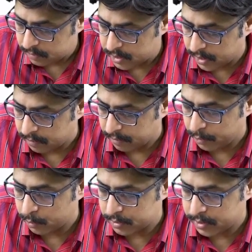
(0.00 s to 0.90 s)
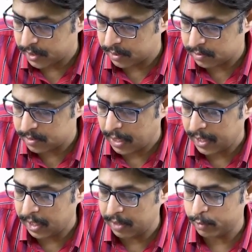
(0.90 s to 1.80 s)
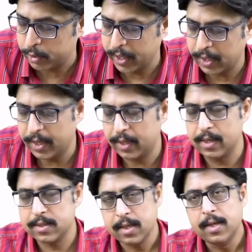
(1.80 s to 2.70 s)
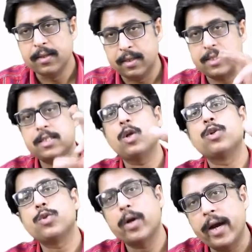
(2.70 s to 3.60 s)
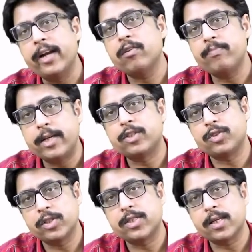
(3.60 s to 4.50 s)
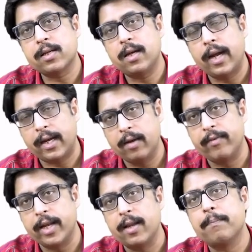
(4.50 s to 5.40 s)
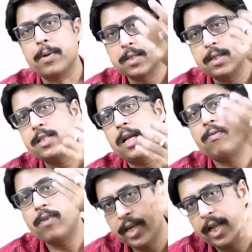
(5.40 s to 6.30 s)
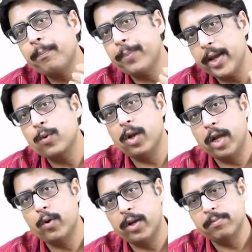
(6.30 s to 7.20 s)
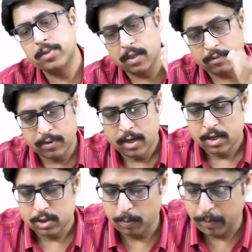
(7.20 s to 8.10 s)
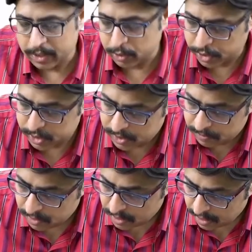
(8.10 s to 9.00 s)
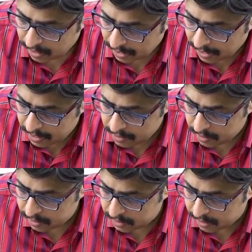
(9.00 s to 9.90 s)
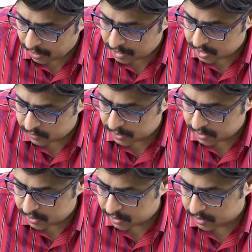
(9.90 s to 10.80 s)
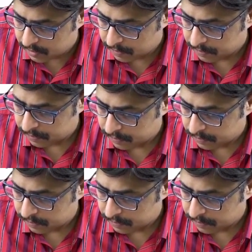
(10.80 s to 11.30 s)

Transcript: See, if you see it slightly, if you think like this, this is also a kind of masochistic activity. Person is inflicting pain only on himself. So, masochism and transvestism.